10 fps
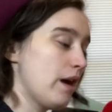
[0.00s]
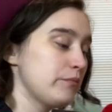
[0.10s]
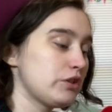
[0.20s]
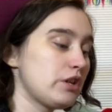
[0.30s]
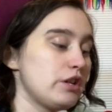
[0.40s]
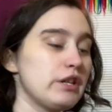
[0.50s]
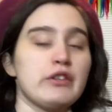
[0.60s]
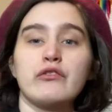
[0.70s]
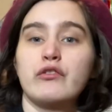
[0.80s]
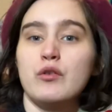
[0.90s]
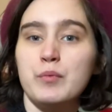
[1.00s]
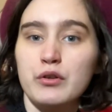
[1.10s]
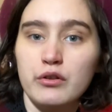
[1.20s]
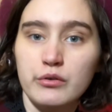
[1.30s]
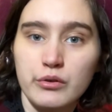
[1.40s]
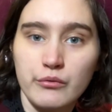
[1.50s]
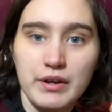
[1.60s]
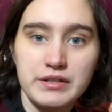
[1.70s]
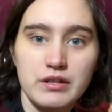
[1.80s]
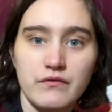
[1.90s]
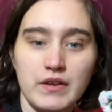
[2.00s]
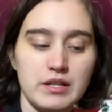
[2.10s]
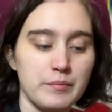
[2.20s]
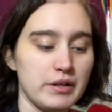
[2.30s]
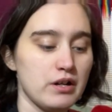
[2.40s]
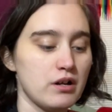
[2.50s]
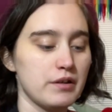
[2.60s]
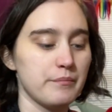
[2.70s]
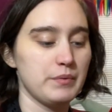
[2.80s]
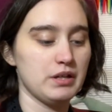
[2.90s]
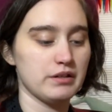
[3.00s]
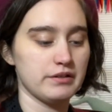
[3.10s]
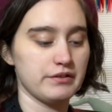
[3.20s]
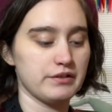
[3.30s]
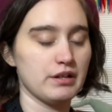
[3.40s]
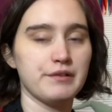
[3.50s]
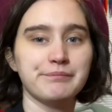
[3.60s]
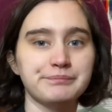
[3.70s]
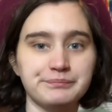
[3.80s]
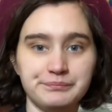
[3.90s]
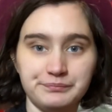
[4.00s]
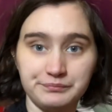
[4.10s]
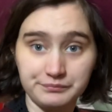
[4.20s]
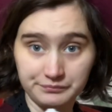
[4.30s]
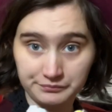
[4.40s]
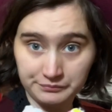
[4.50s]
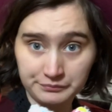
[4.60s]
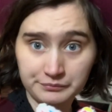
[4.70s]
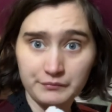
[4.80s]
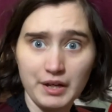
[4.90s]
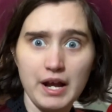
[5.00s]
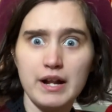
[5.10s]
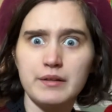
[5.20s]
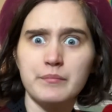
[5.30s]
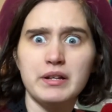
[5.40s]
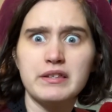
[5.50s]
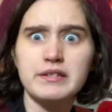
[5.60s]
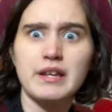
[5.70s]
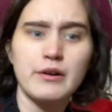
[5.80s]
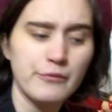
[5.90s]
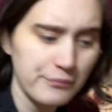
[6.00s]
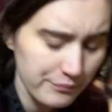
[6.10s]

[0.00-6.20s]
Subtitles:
I'm just gonna, like, super glue the rest of the faceplate on because, I didn't plan this out.